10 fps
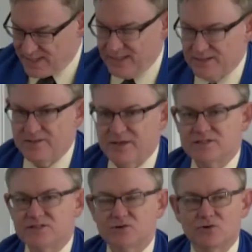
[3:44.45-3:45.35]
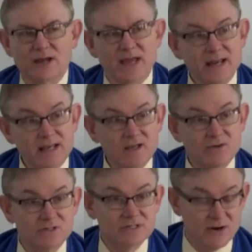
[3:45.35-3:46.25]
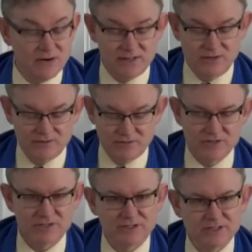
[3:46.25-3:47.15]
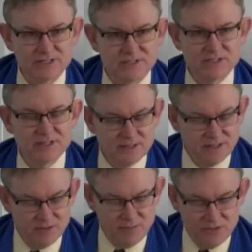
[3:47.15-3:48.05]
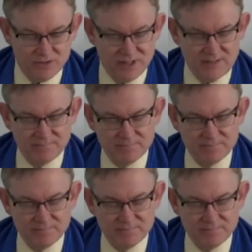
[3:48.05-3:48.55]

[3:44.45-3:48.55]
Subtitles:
in this or any Unitarian Universalist community.